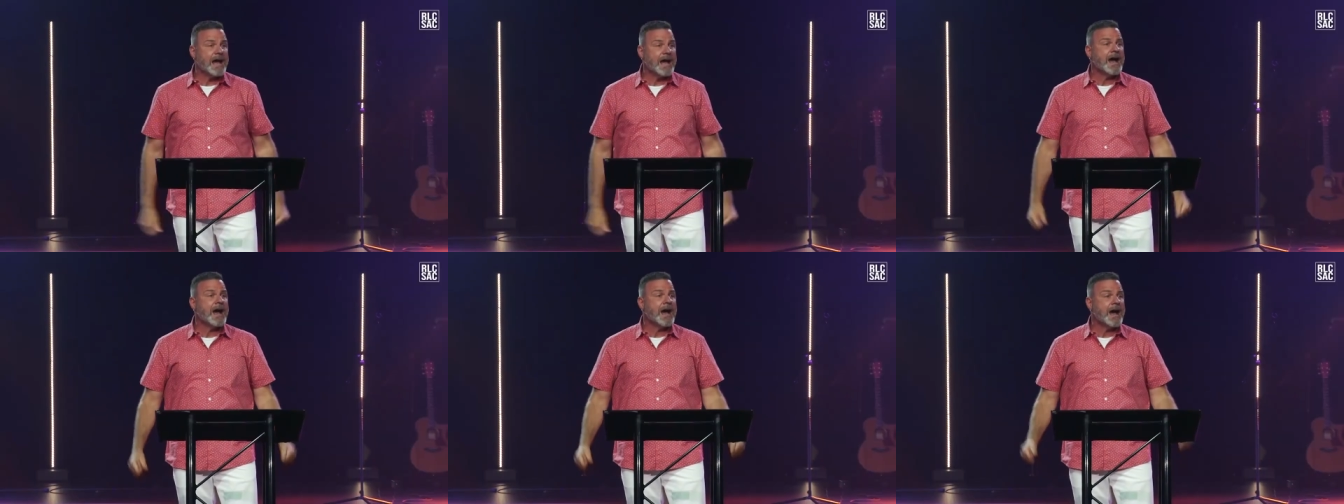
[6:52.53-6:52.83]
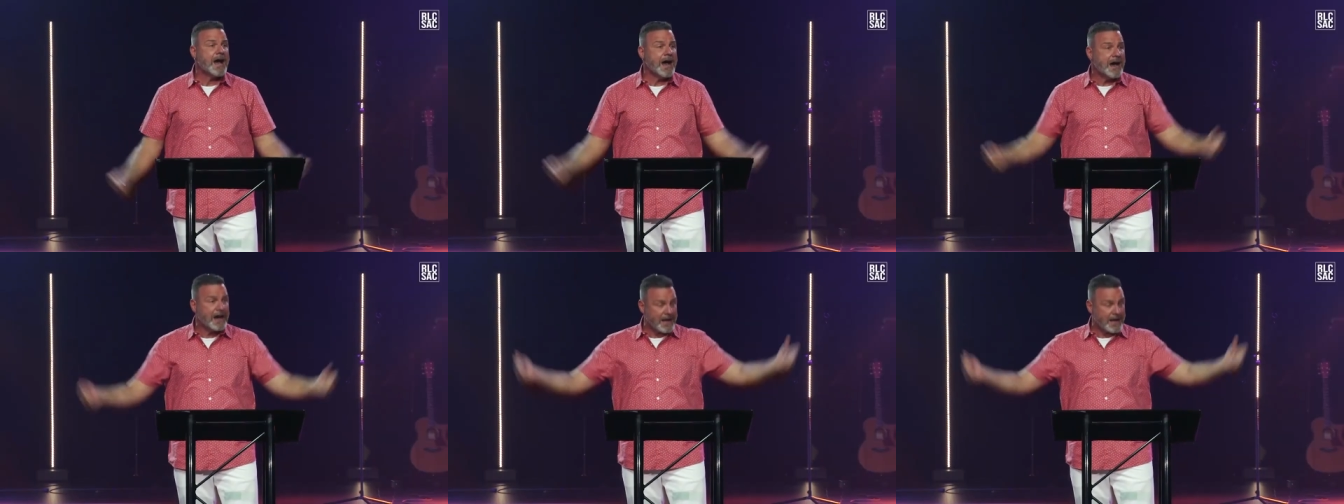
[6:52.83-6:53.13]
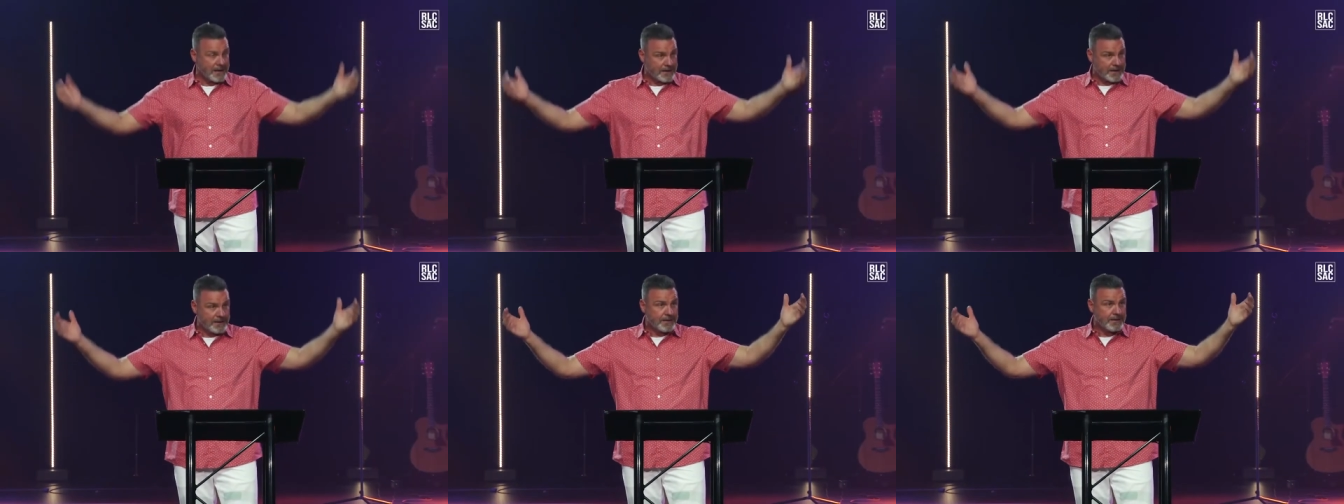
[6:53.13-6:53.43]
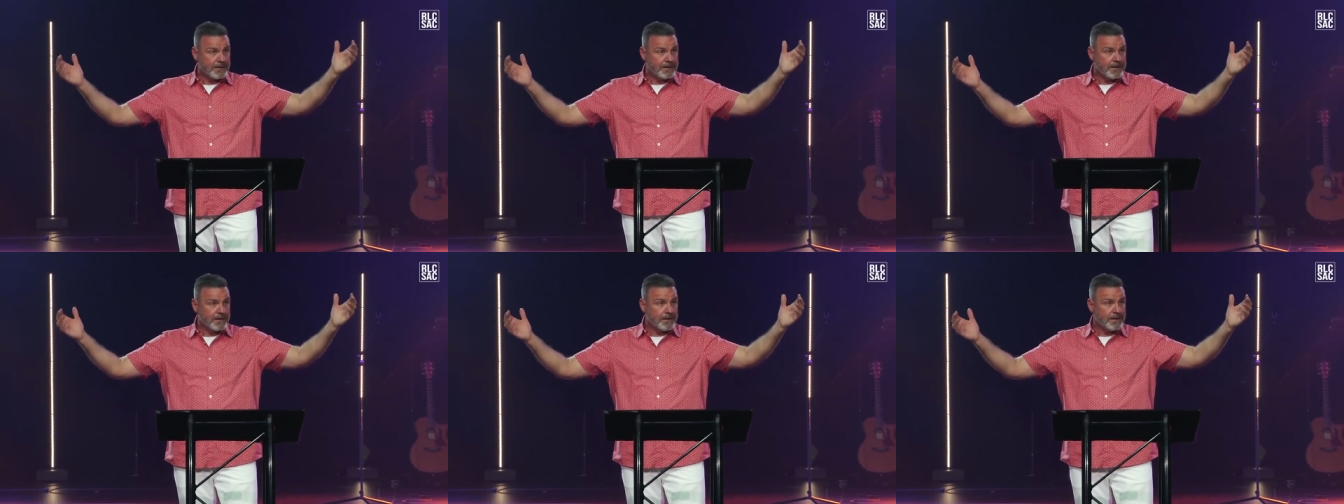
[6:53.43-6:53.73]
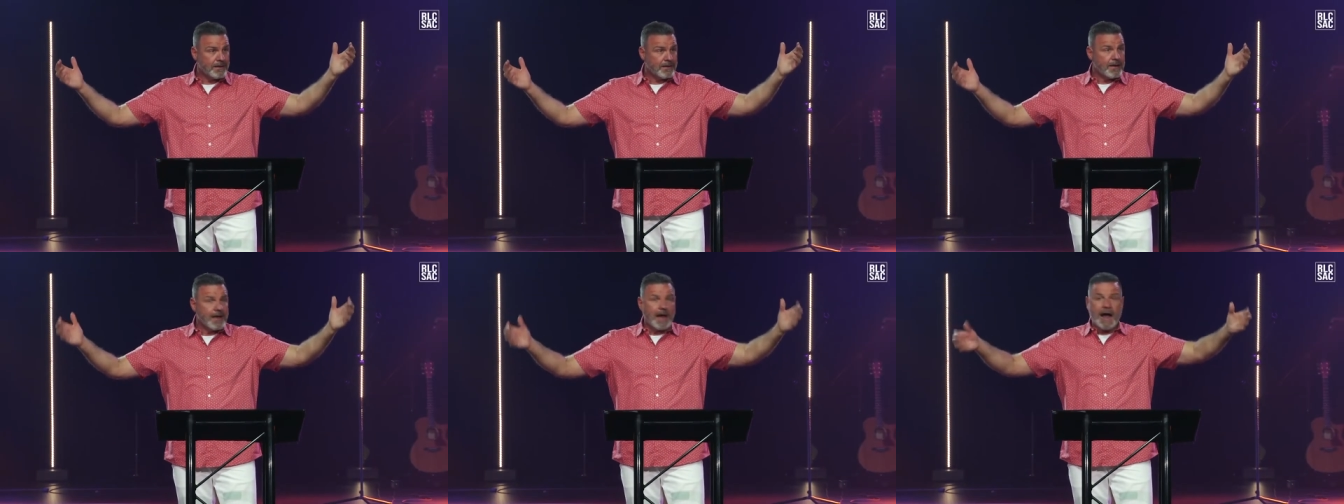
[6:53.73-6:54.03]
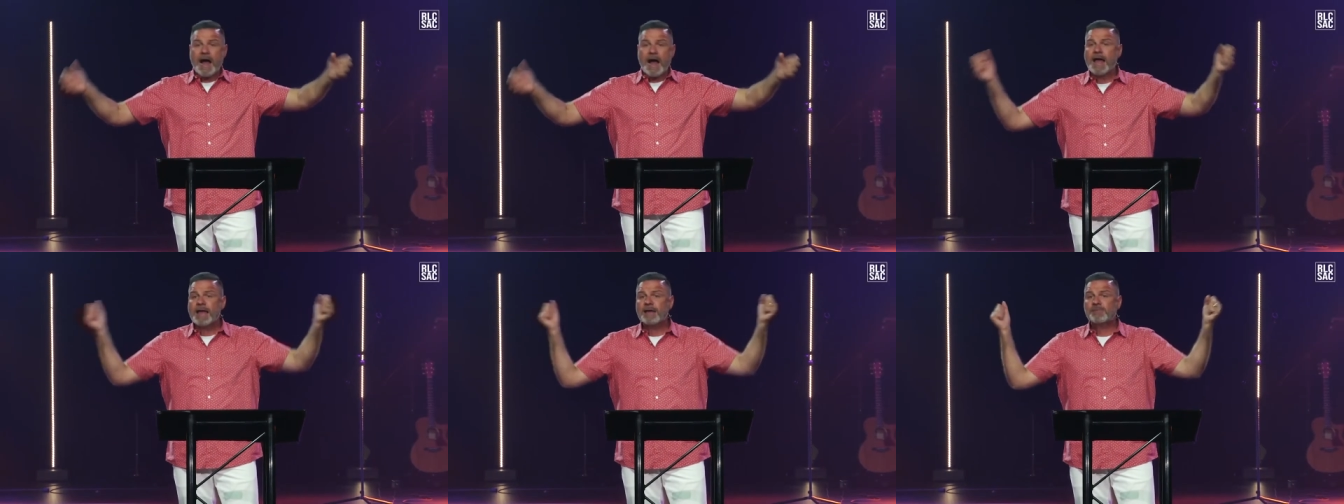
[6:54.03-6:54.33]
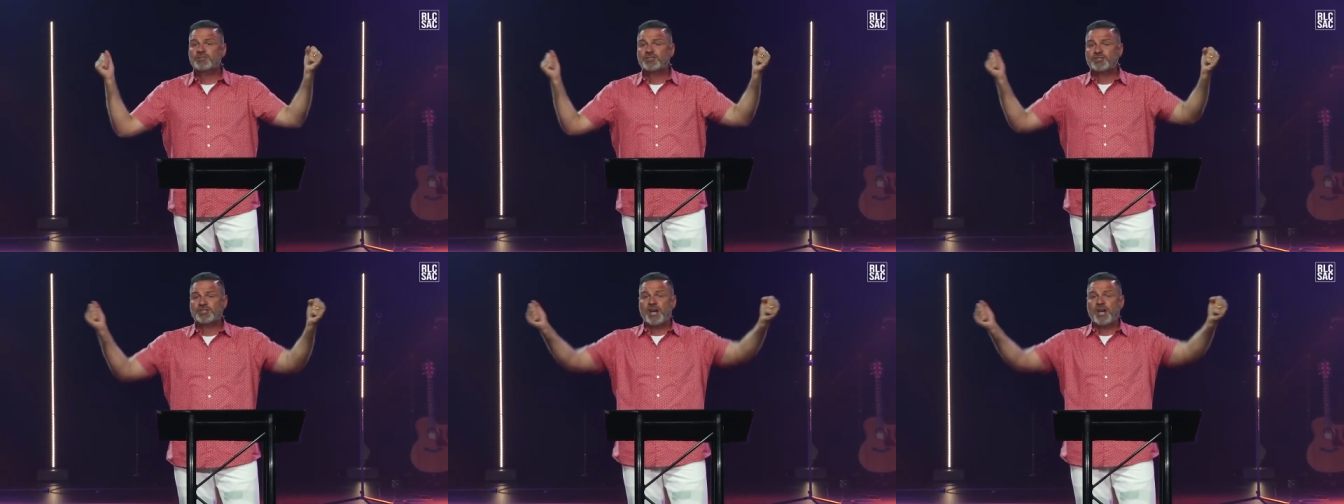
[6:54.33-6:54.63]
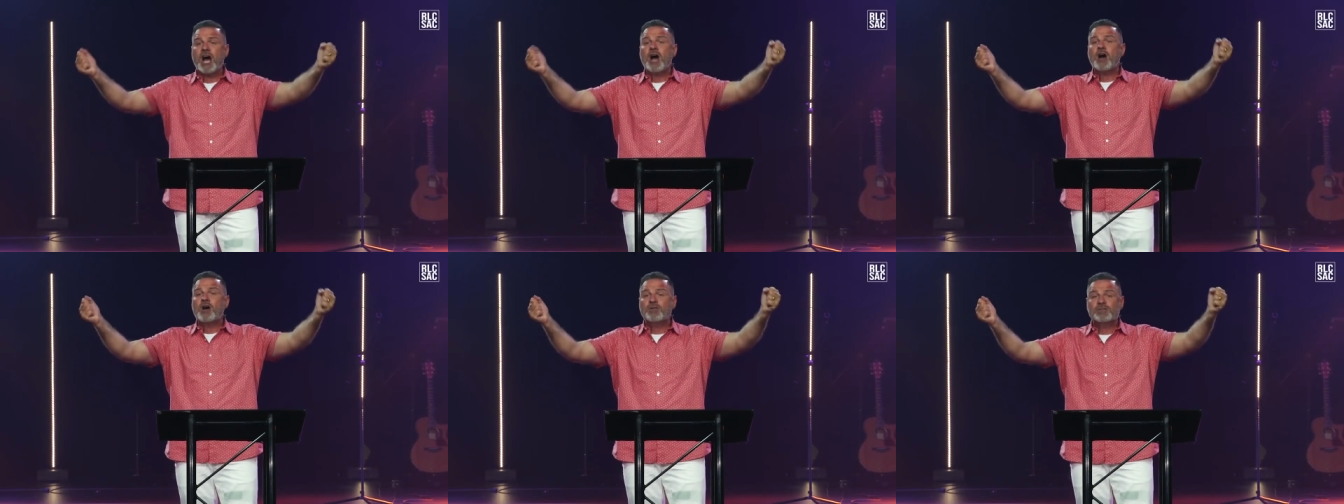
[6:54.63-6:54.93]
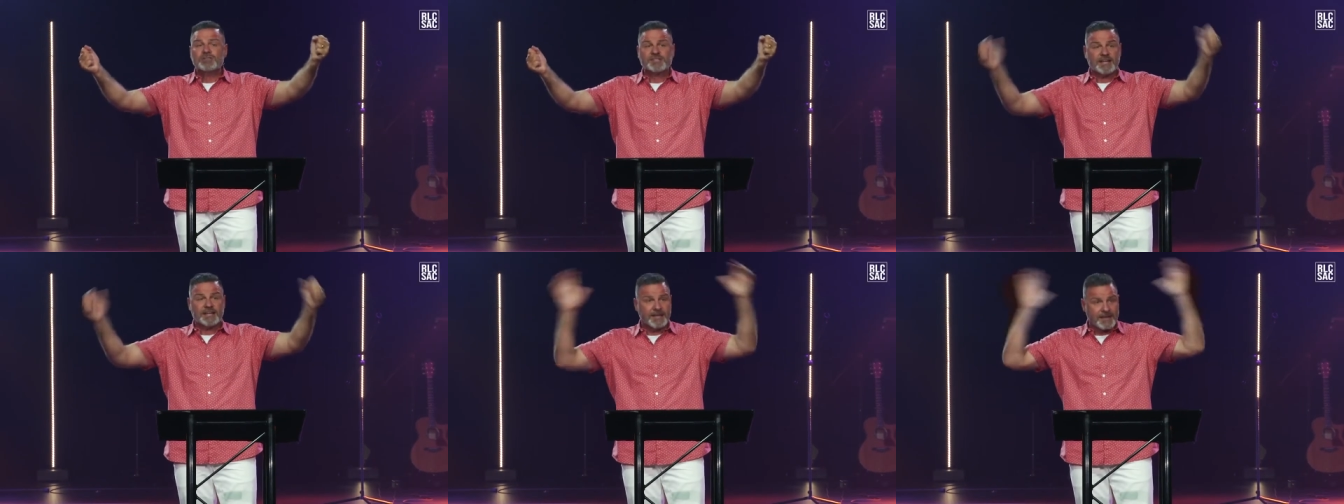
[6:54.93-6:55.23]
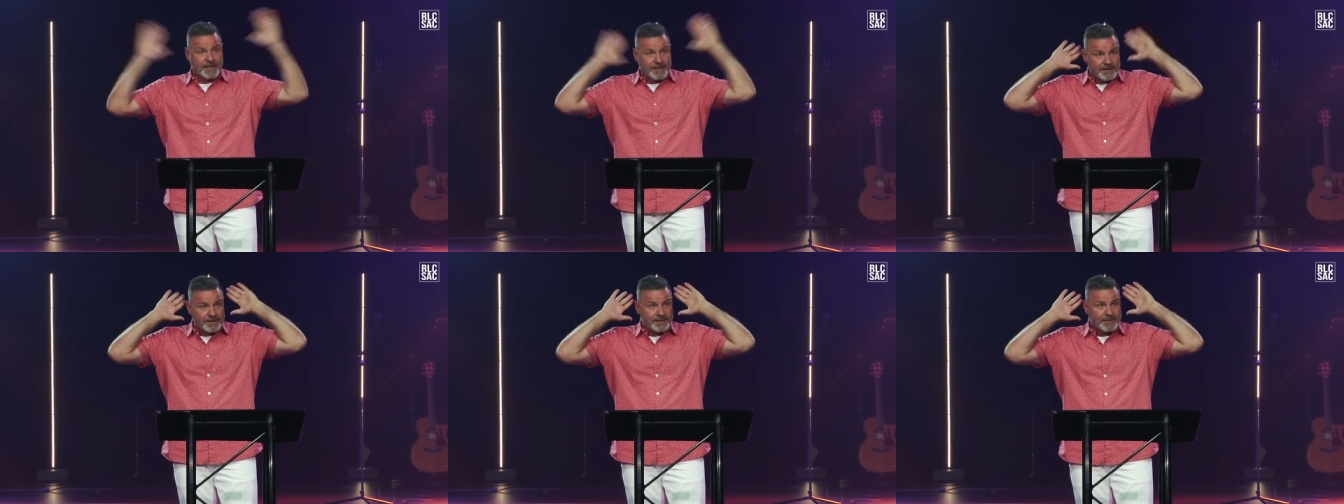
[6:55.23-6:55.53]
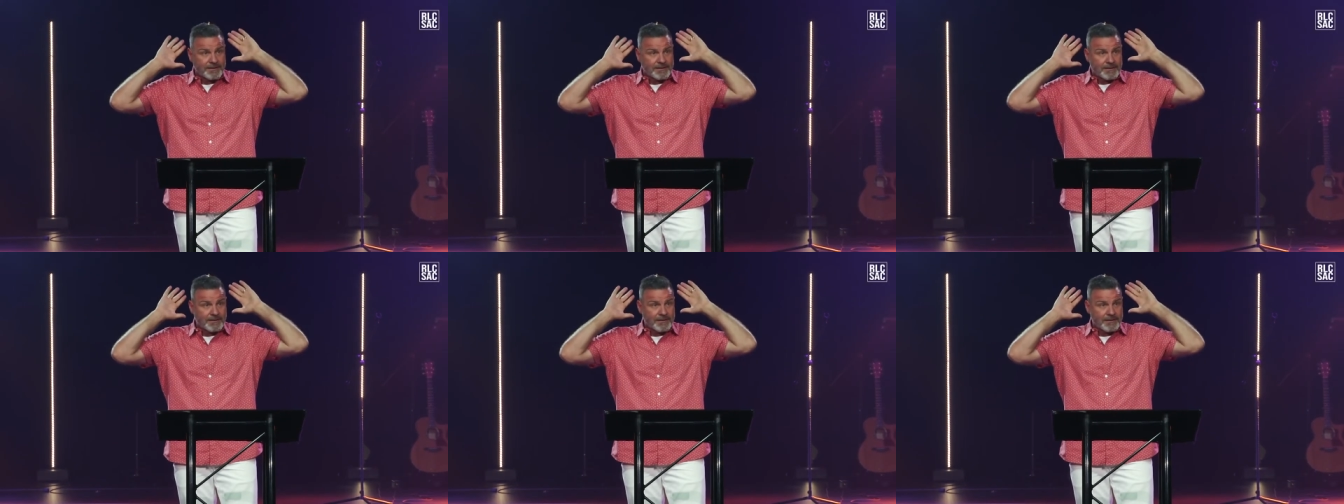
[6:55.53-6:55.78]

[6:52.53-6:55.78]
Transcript: of God. I am chosen.